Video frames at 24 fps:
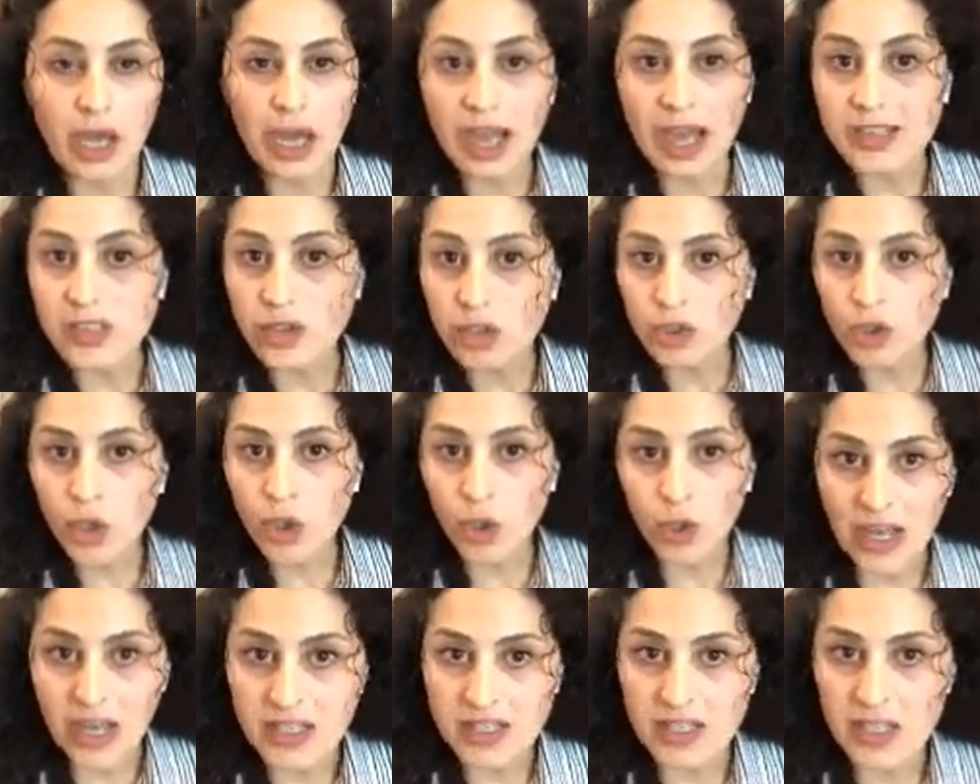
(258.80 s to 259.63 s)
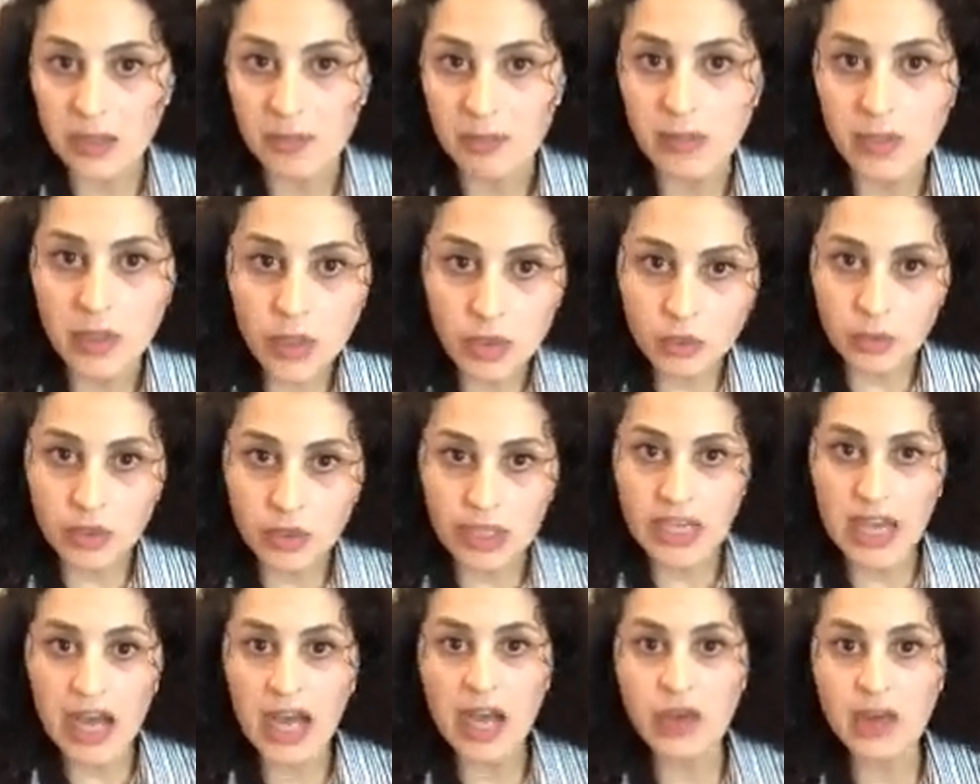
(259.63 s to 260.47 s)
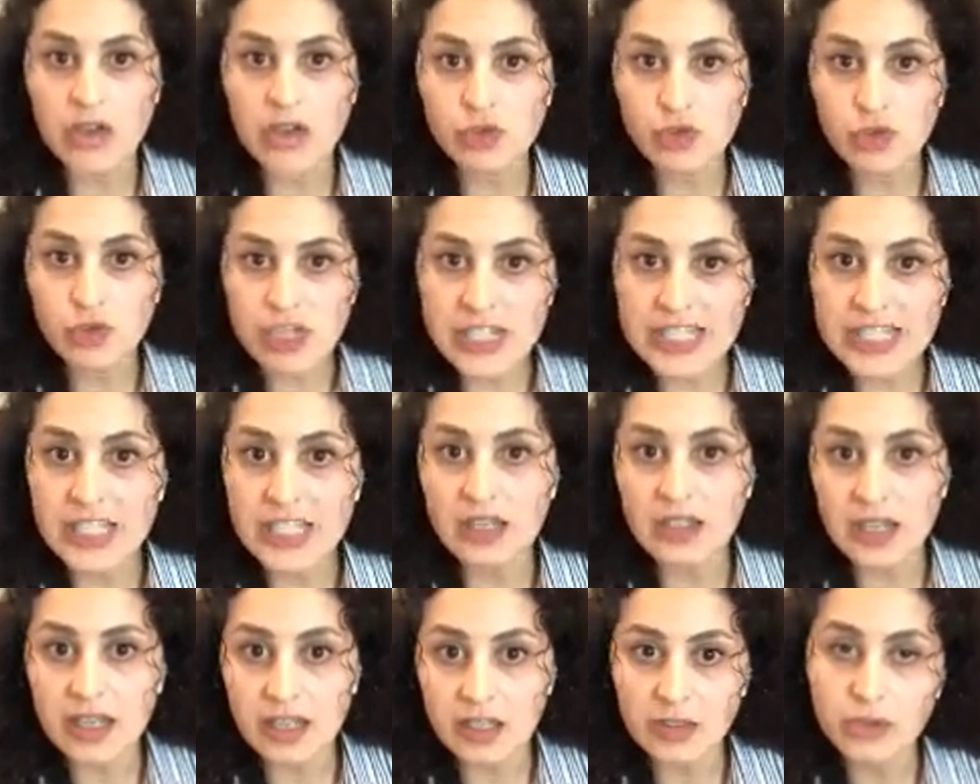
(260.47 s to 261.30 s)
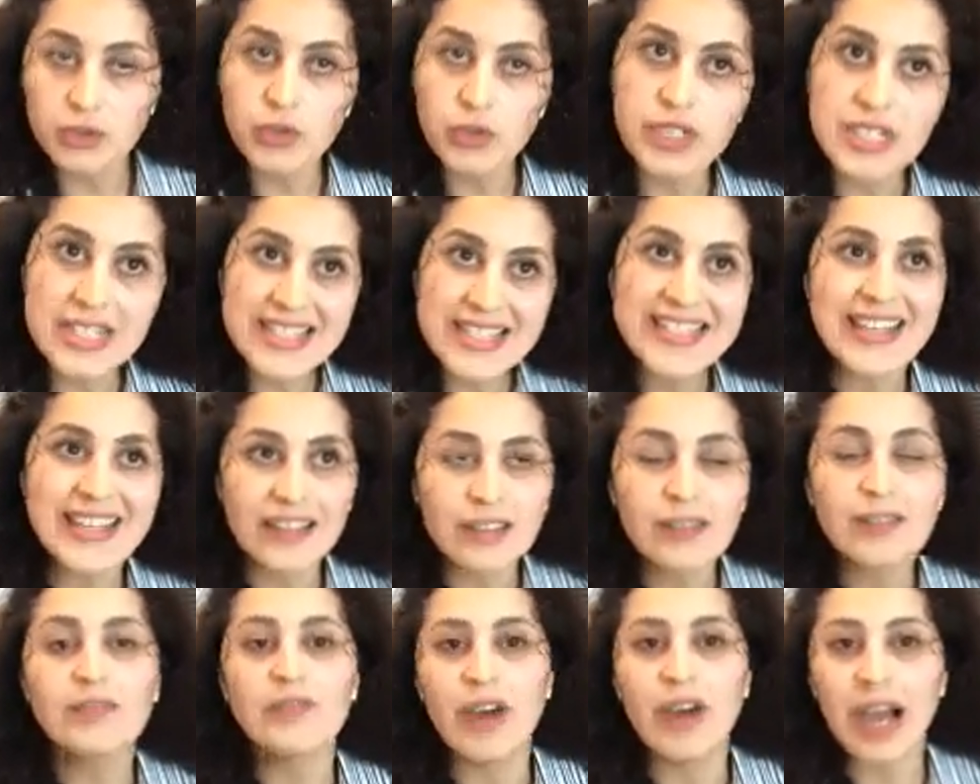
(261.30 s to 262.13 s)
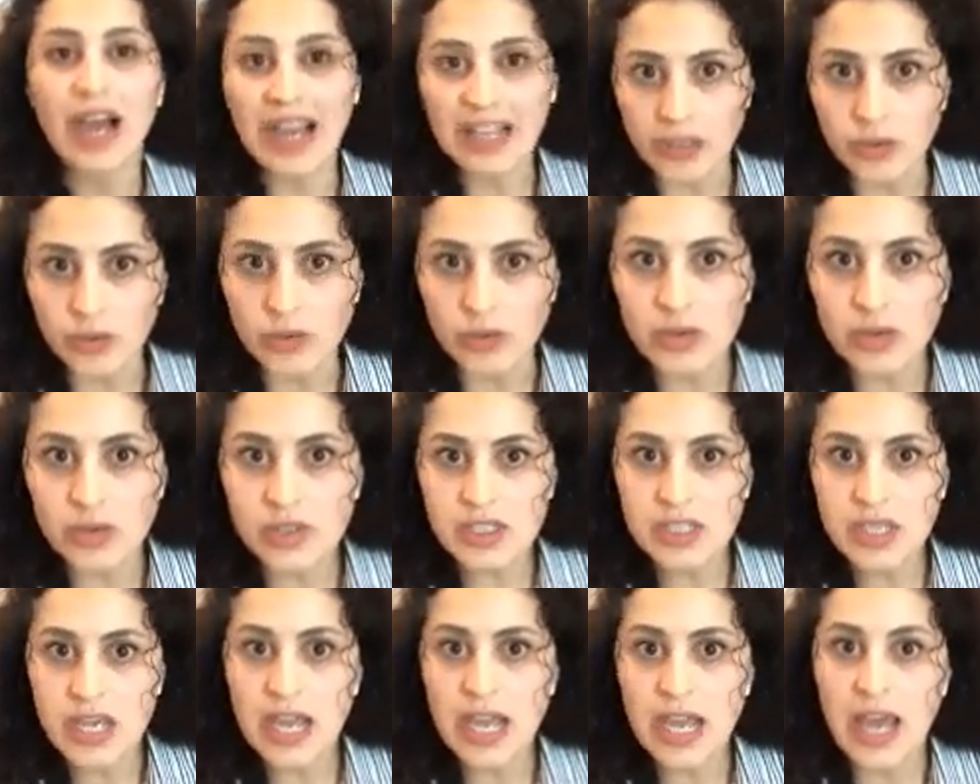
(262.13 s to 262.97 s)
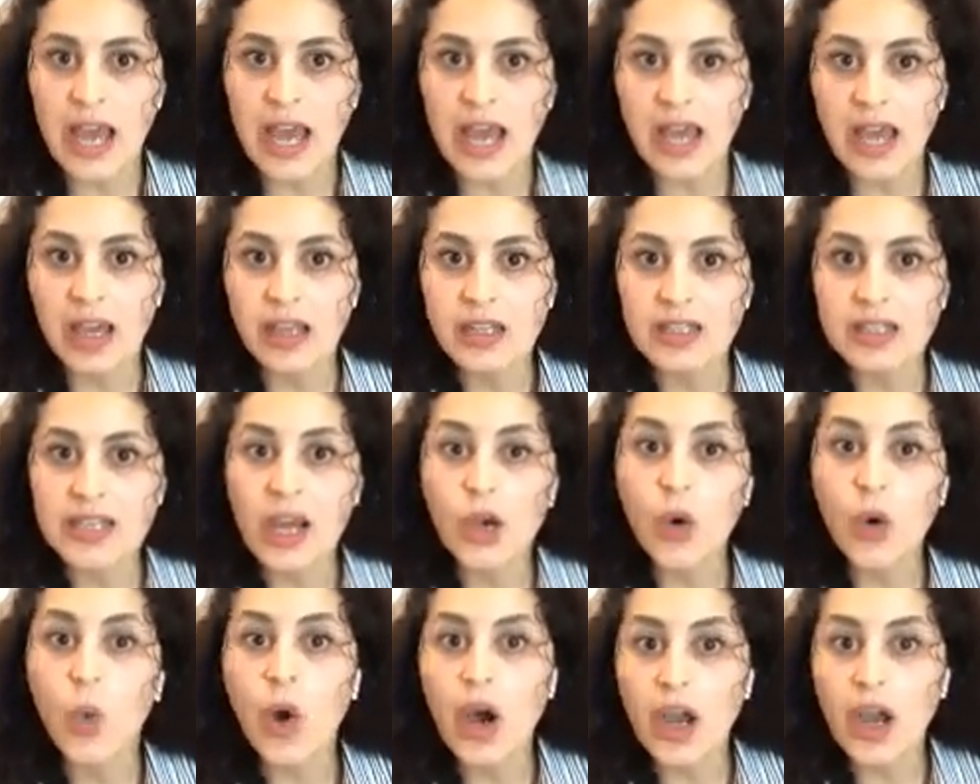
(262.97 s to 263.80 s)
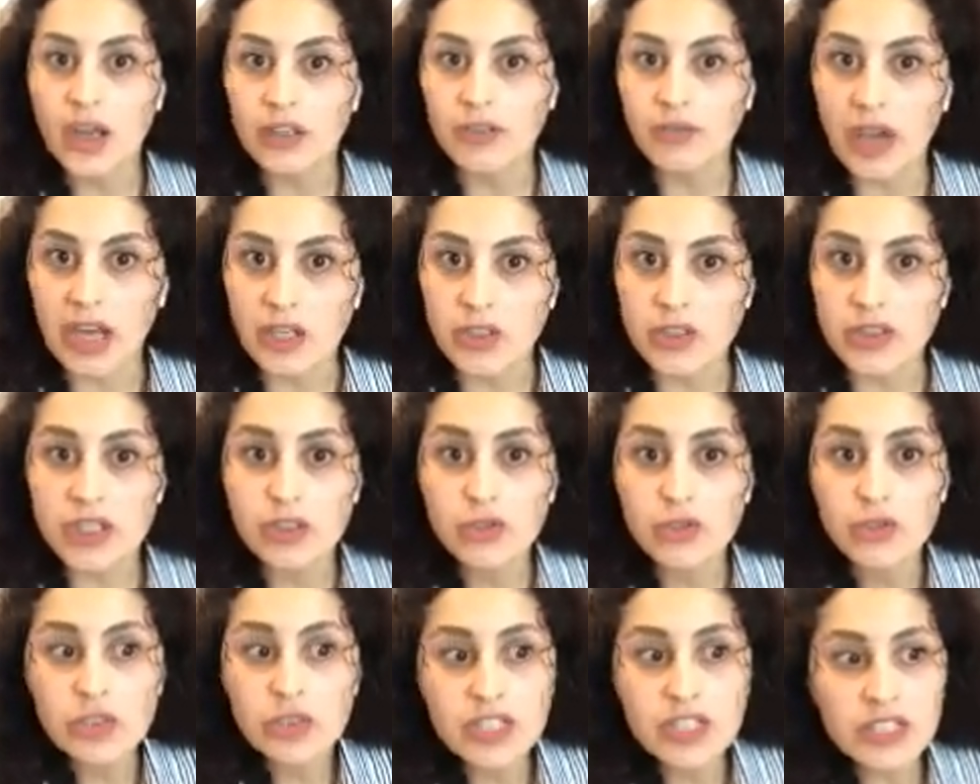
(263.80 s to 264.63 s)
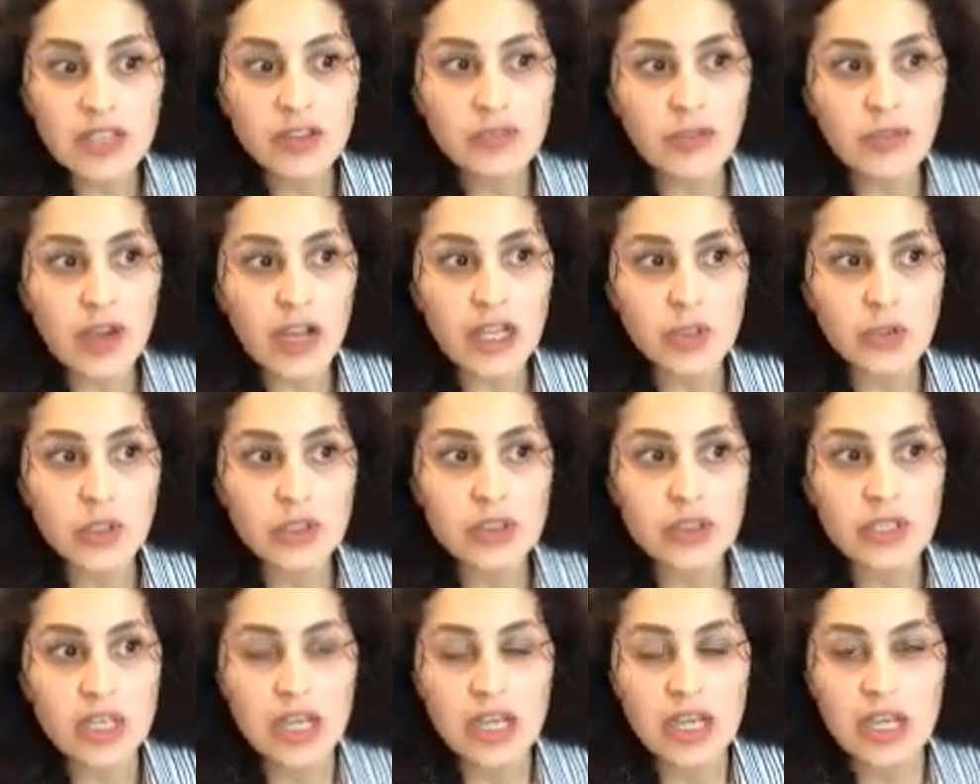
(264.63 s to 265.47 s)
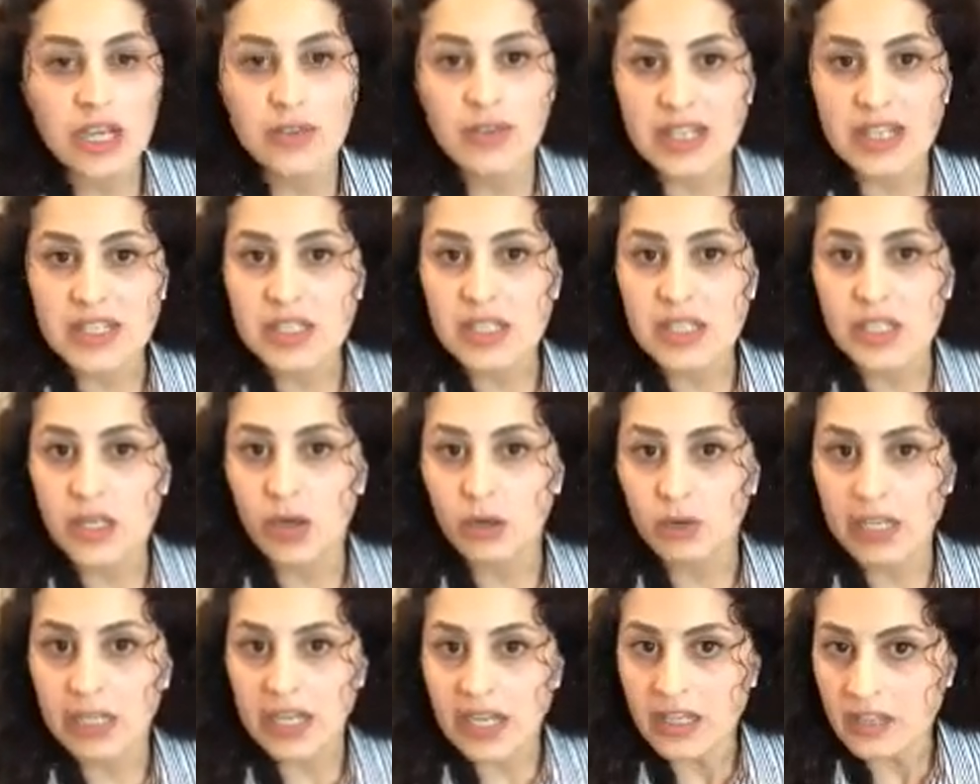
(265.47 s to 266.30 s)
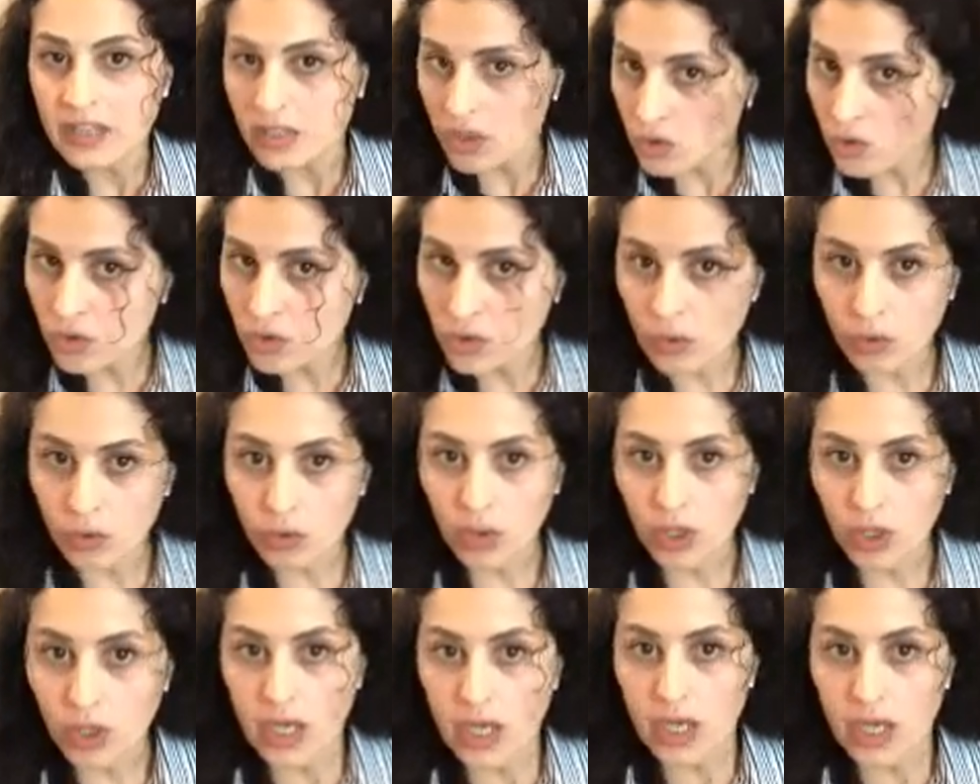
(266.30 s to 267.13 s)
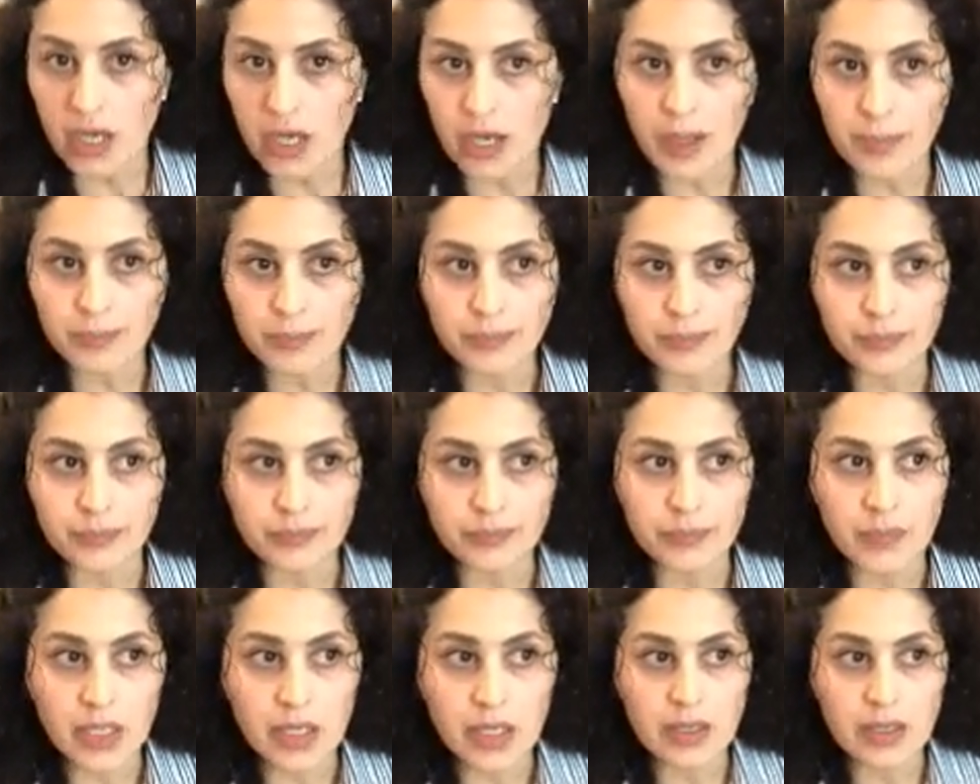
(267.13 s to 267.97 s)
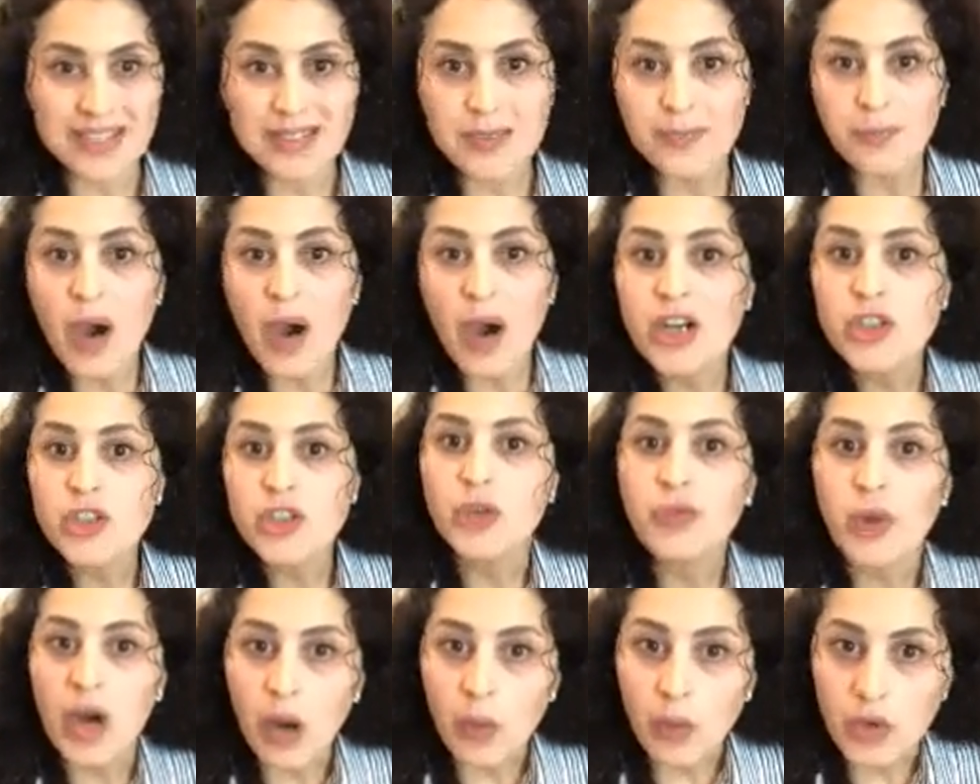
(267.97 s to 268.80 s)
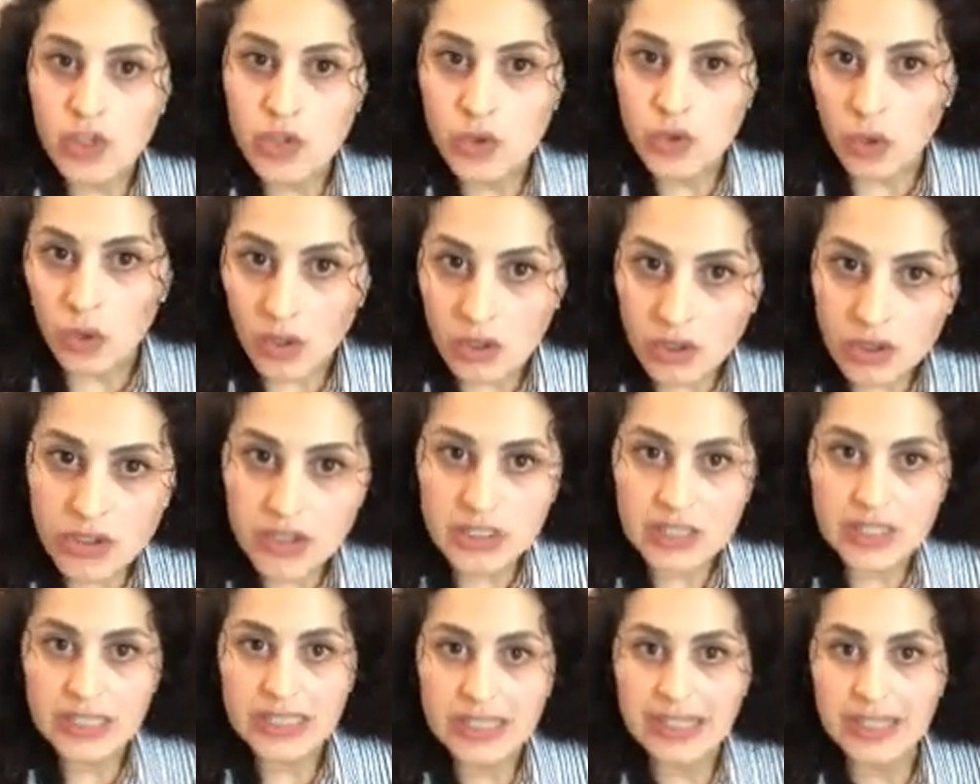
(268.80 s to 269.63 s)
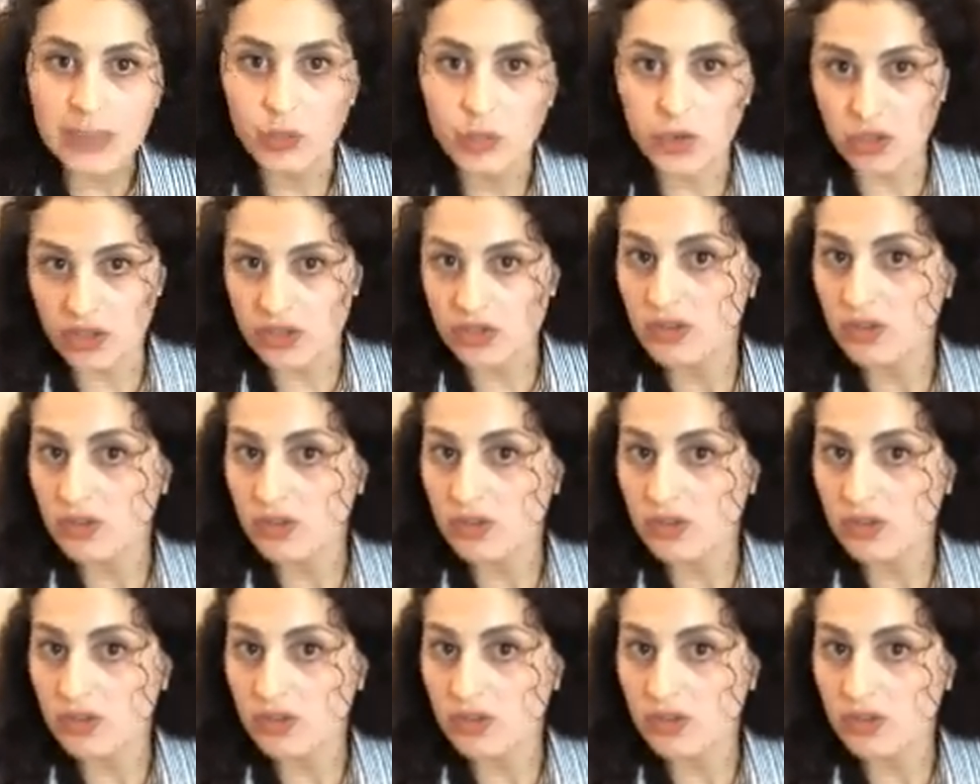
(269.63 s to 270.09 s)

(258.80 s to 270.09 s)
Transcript: As you know, Adam, we have intrinsic values and acquired values. Intrinsic values that's related to is part of our souls, which is